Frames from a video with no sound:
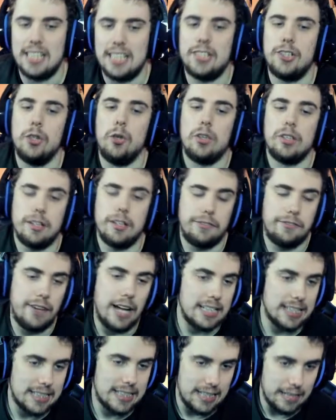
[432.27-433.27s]
as your
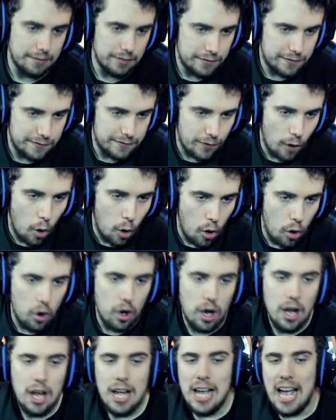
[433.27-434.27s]
defensive four.